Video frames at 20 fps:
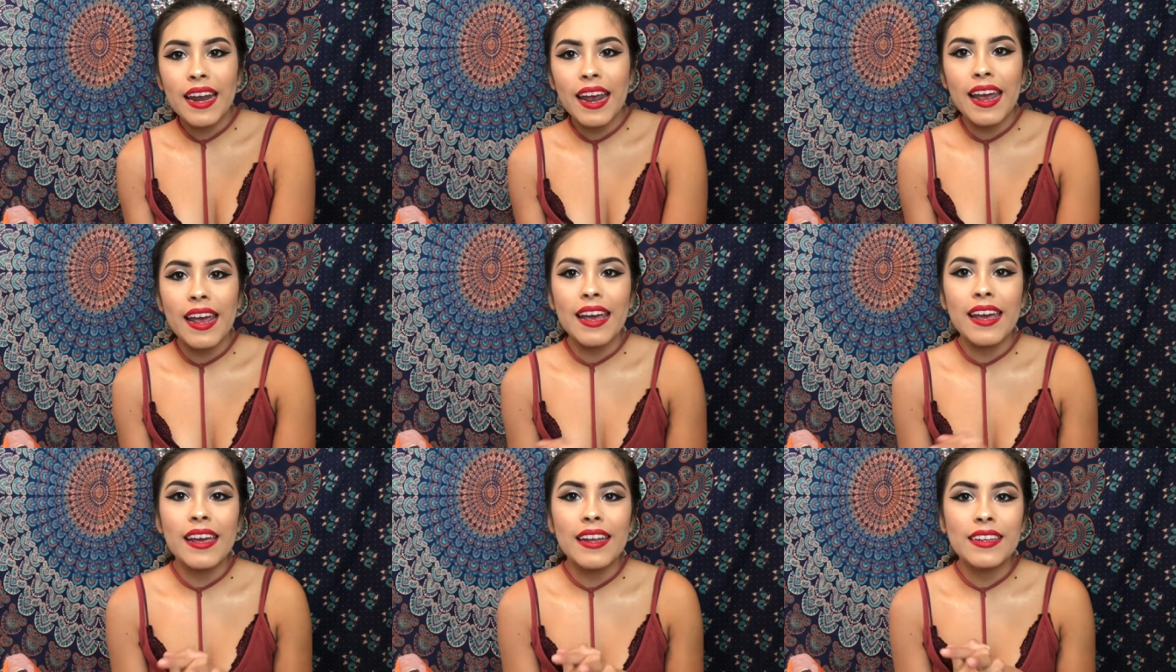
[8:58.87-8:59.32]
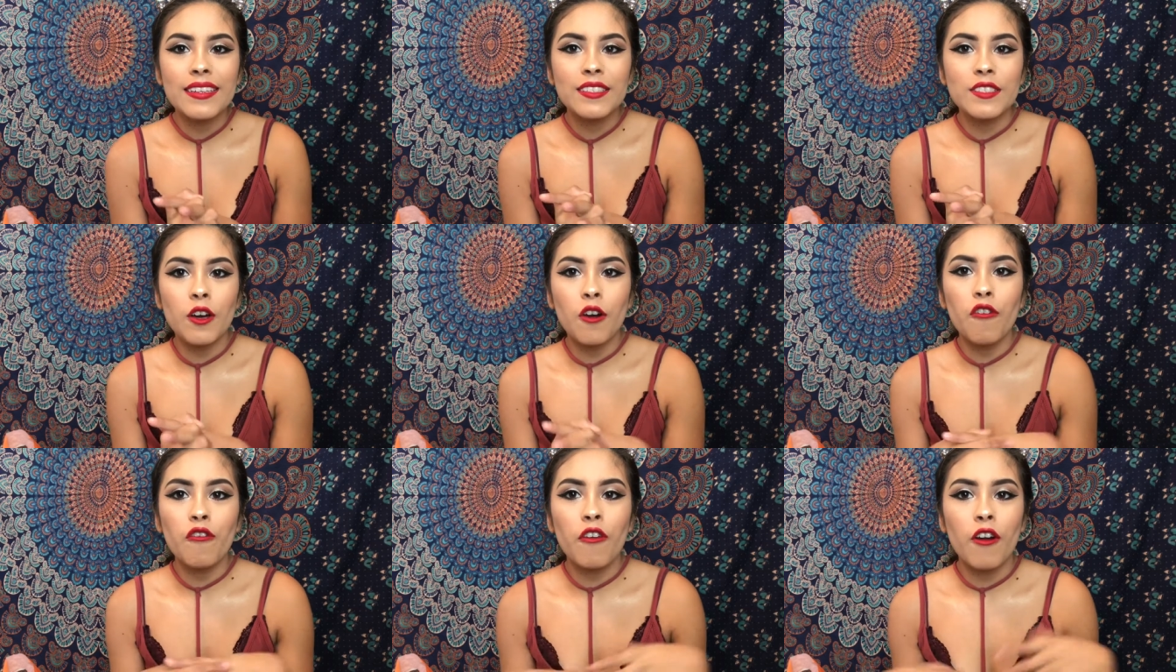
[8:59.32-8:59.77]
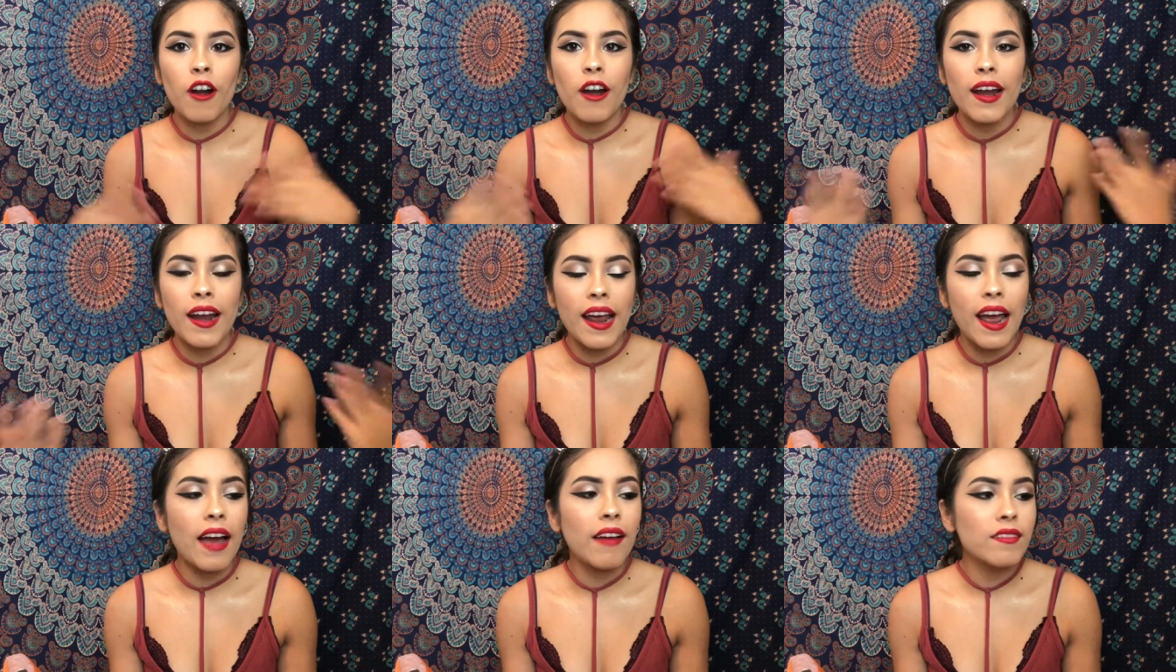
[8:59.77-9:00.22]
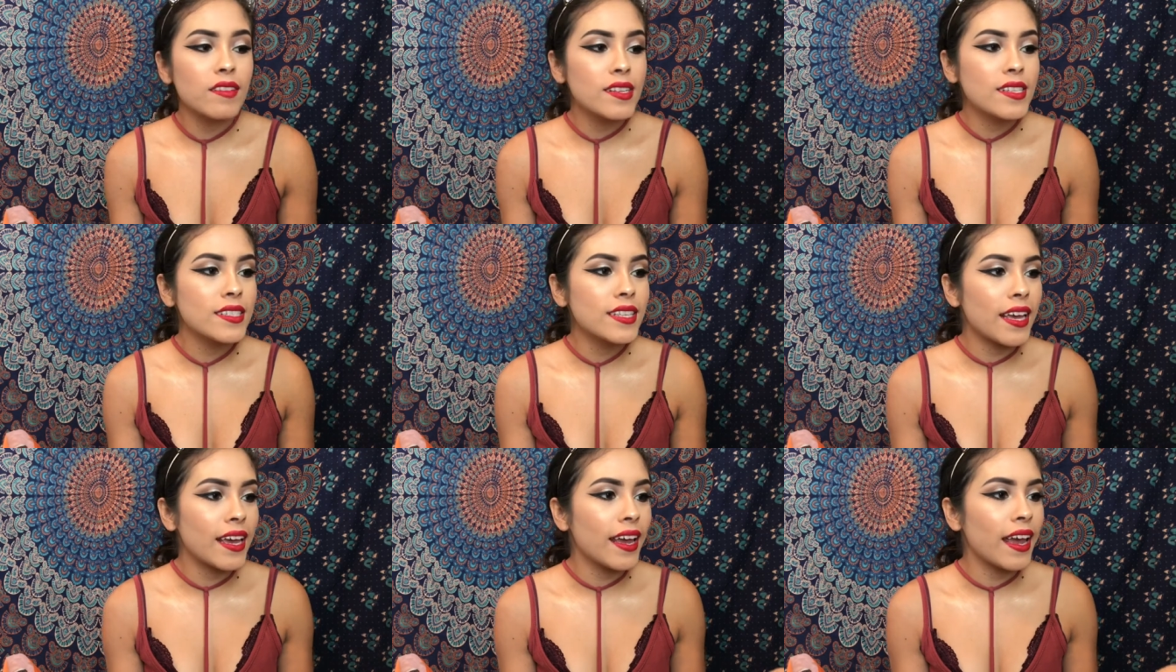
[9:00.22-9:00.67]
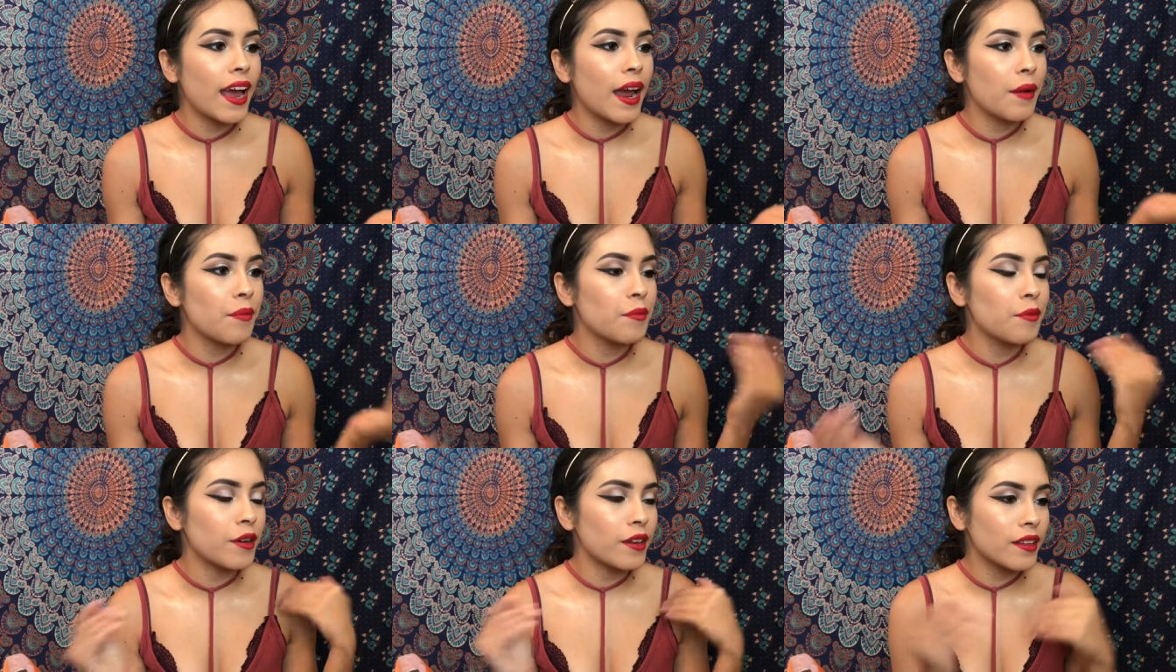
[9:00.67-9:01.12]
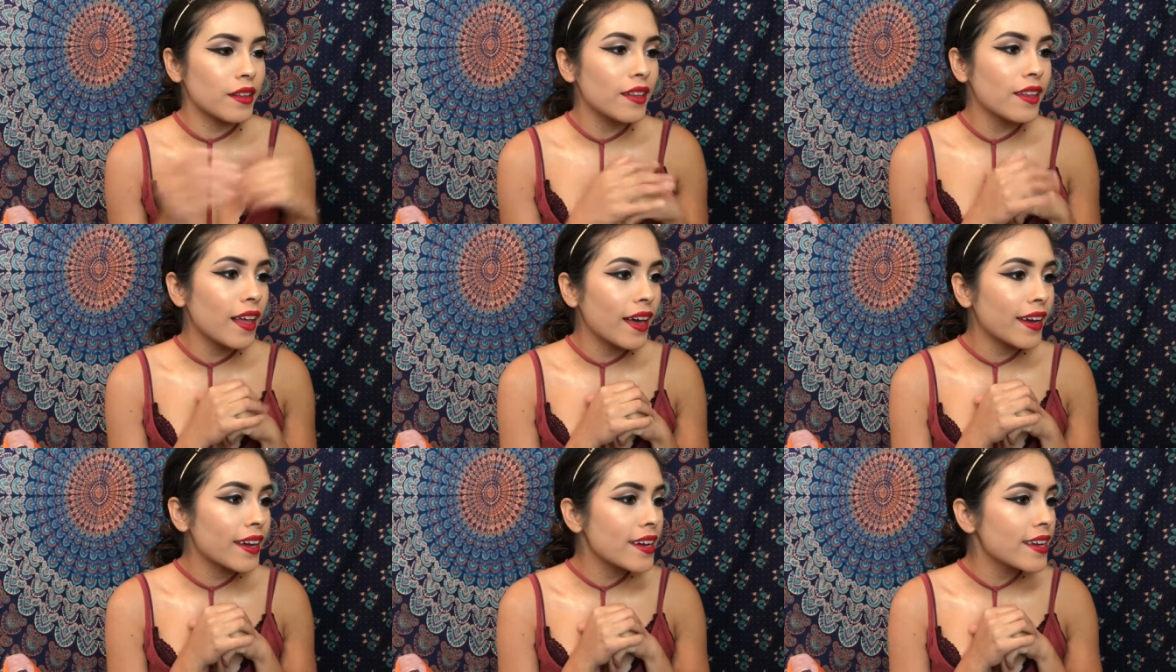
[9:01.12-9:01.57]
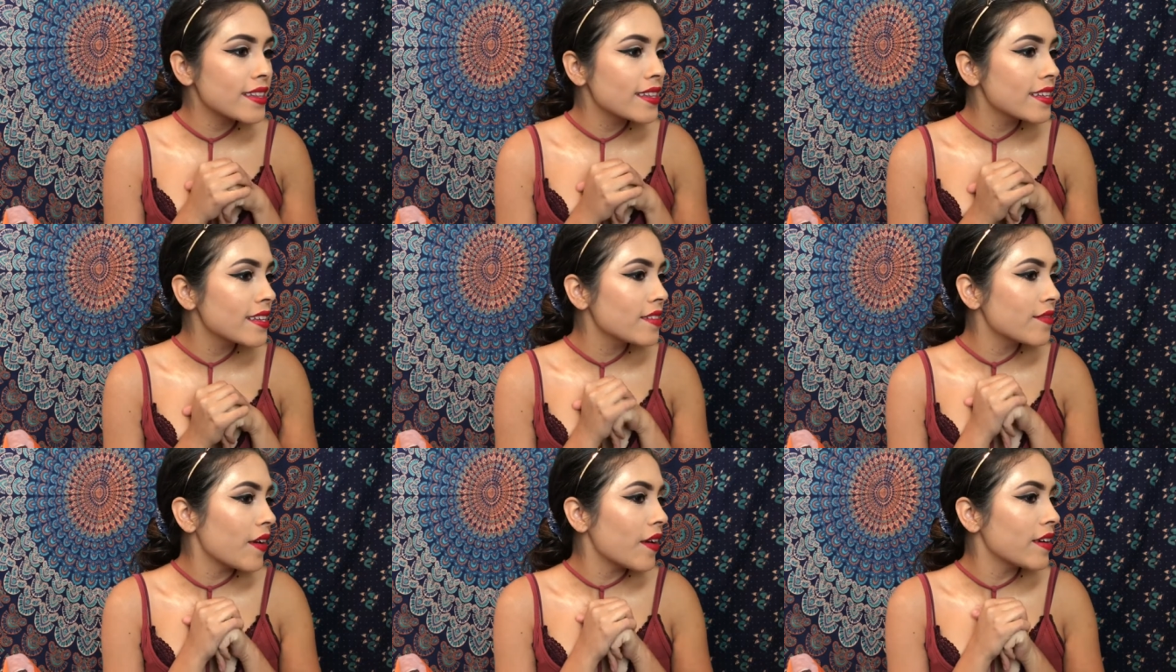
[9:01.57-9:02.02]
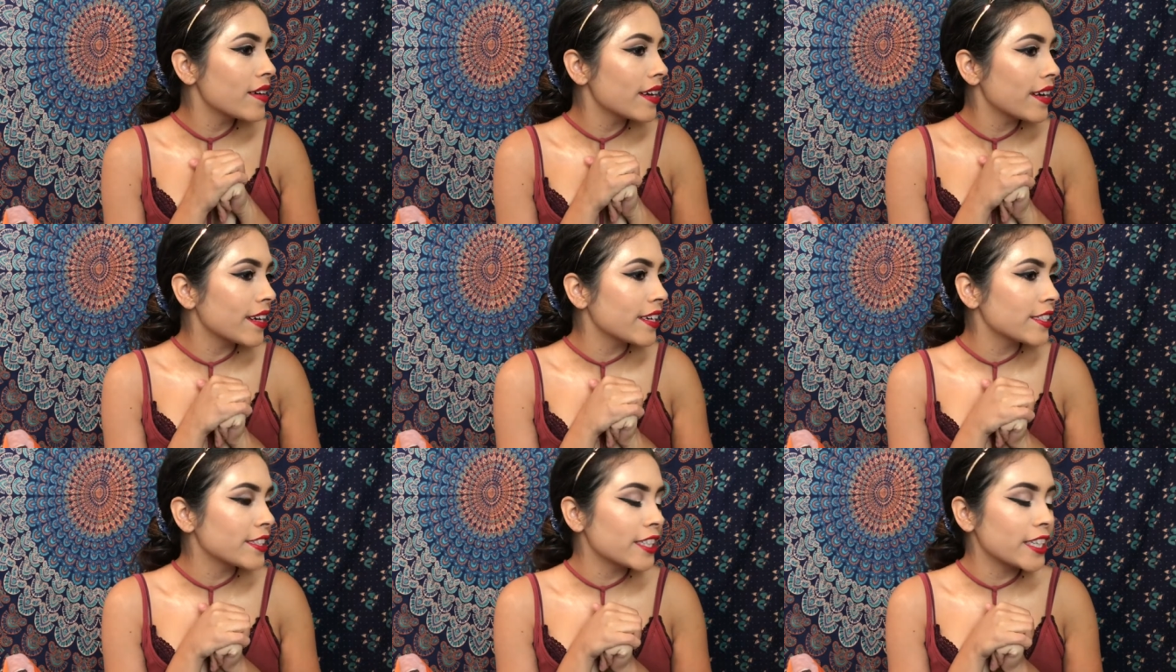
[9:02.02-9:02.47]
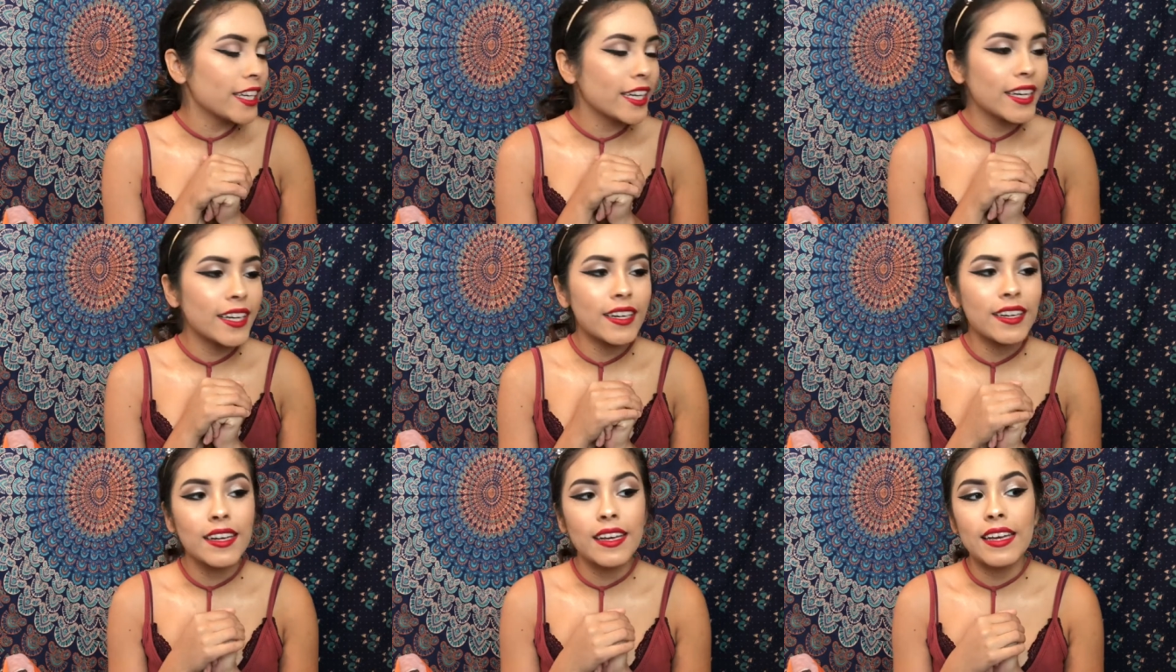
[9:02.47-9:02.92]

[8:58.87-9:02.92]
and so far I have to say I'm really liking this foundation.